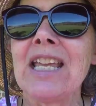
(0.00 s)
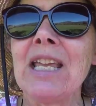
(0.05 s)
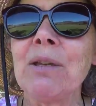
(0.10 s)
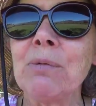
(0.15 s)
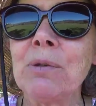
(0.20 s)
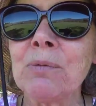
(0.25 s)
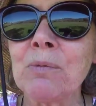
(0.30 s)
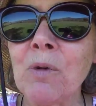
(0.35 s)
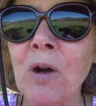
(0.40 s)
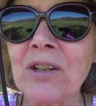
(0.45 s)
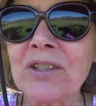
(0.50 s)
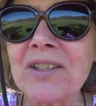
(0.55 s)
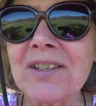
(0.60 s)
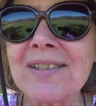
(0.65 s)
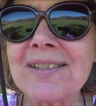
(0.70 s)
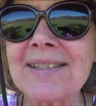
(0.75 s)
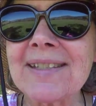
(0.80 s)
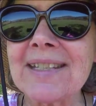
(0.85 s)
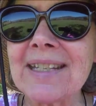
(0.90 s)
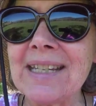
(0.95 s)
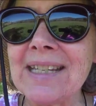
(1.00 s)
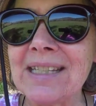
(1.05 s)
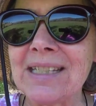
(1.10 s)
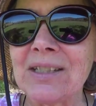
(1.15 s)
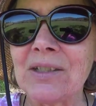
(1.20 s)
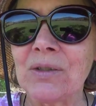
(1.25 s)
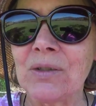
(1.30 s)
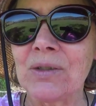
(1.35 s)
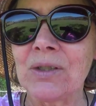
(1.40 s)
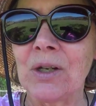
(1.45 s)
it would want to see,
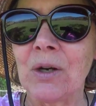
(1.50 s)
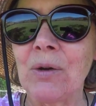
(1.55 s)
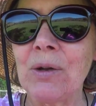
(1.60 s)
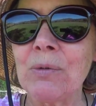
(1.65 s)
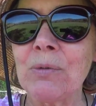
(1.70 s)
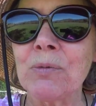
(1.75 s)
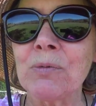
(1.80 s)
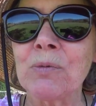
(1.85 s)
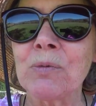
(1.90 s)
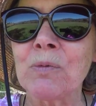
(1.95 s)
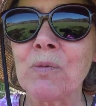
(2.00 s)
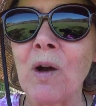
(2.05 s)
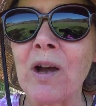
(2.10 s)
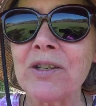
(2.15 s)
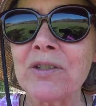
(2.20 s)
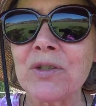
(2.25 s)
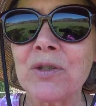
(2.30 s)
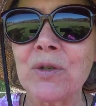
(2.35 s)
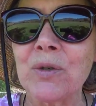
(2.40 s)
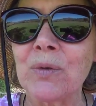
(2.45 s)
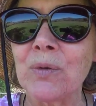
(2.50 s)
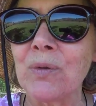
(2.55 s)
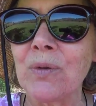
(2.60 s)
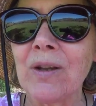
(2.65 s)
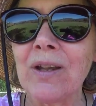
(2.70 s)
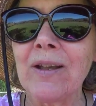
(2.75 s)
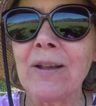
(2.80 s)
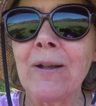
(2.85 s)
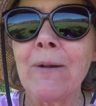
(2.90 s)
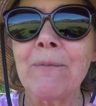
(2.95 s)
you know, it would want to
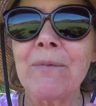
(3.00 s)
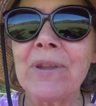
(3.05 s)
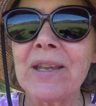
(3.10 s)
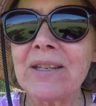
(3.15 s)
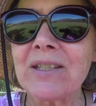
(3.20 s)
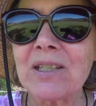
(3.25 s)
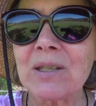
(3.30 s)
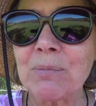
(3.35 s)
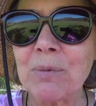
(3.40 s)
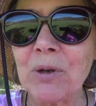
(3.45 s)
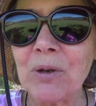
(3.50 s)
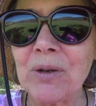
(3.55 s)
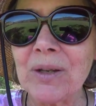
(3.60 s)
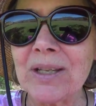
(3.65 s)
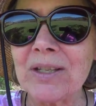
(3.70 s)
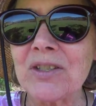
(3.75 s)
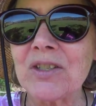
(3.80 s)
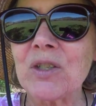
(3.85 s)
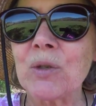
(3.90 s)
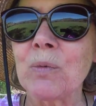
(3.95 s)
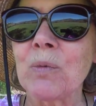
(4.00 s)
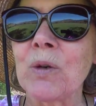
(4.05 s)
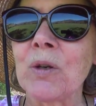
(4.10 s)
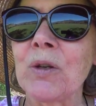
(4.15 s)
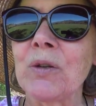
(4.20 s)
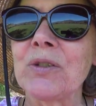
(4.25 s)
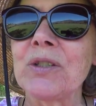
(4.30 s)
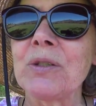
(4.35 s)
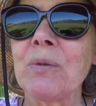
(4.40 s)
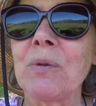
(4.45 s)
experience the
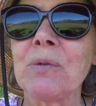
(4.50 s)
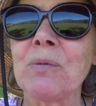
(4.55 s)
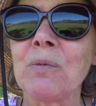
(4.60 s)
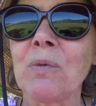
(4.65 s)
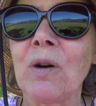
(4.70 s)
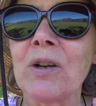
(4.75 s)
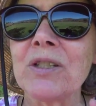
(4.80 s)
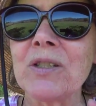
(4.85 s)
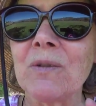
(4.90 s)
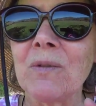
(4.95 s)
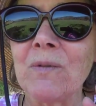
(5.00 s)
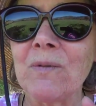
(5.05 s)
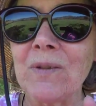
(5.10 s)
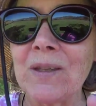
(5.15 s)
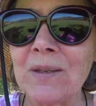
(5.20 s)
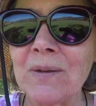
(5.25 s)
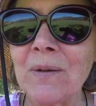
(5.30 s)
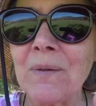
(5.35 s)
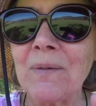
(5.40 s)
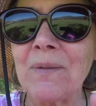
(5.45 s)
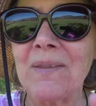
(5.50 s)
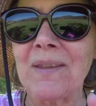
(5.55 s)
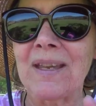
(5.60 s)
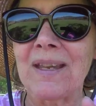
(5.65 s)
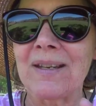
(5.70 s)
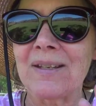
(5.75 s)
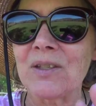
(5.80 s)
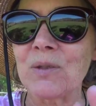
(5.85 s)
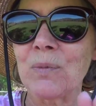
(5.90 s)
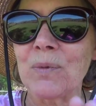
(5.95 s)
world, it would want to feel
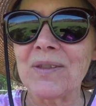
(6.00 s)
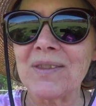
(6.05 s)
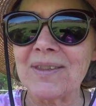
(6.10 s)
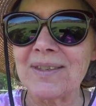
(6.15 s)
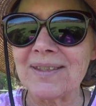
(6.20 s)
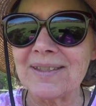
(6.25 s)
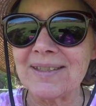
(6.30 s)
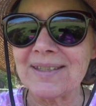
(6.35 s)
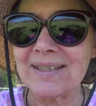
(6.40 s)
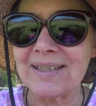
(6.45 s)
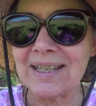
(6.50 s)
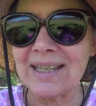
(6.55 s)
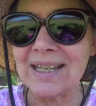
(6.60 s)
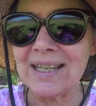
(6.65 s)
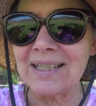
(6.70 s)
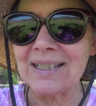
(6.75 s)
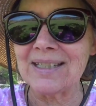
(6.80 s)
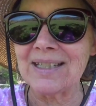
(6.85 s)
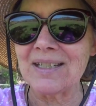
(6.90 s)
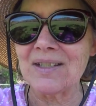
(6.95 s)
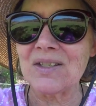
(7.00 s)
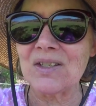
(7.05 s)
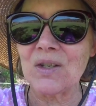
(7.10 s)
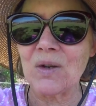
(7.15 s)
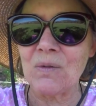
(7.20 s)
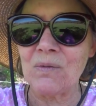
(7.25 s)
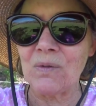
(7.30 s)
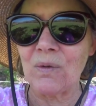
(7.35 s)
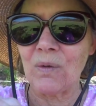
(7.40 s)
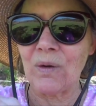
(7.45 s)
things with its skin and
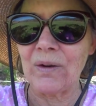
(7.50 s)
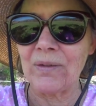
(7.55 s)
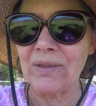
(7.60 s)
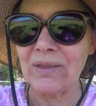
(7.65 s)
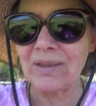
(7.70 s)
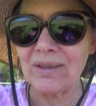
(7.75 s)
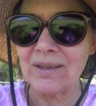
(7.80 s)
so forth,